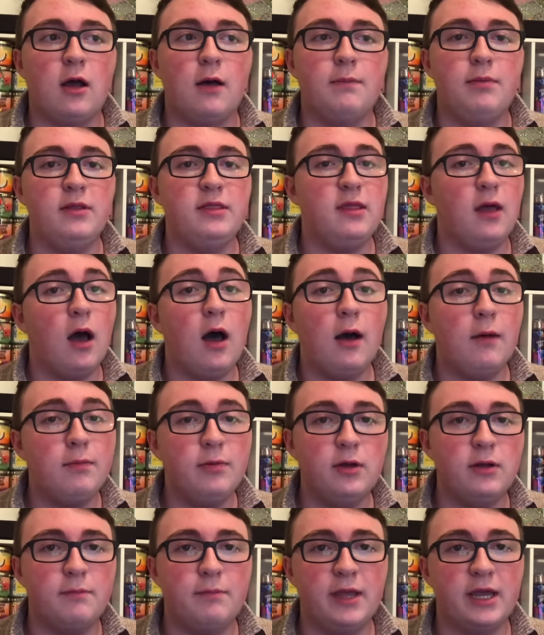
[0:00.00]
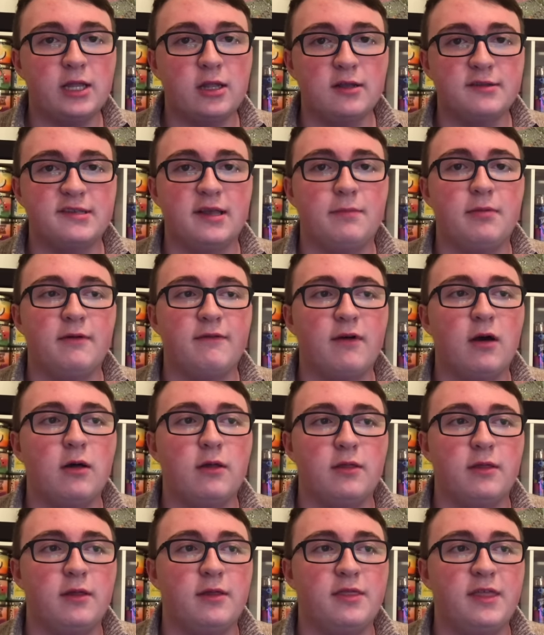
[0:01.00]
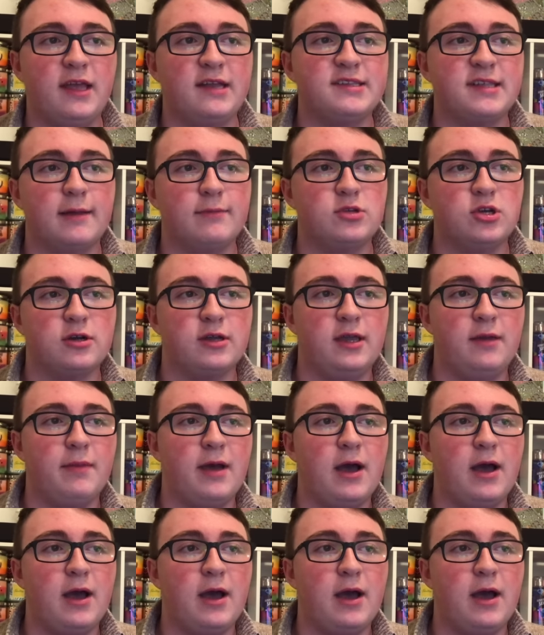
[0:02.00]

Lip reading: I'll put pictures up of all the things I'm talking